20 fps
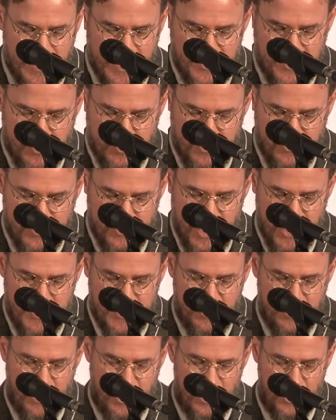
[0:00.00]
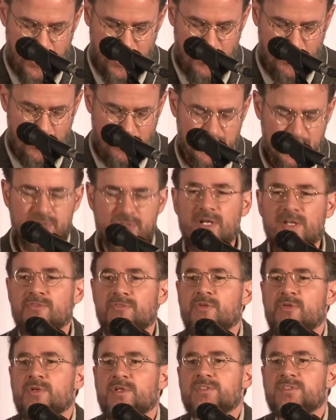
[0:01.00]
That's what we've tried to do in our home, where we try to
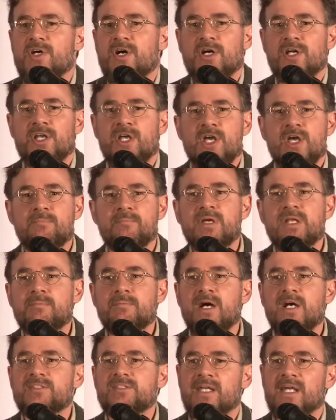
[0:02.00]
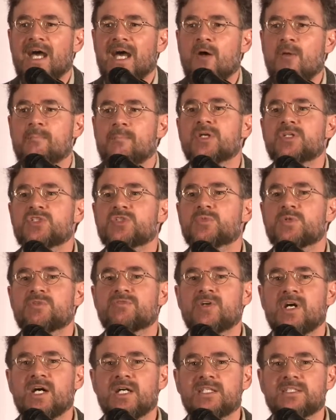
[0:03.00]
focus on minimizing how much we've
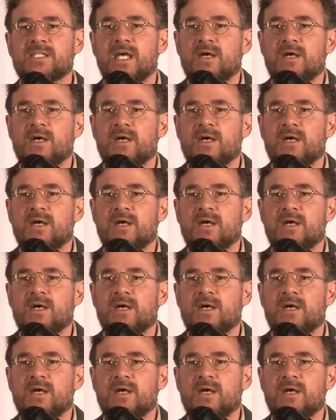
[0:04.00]
got,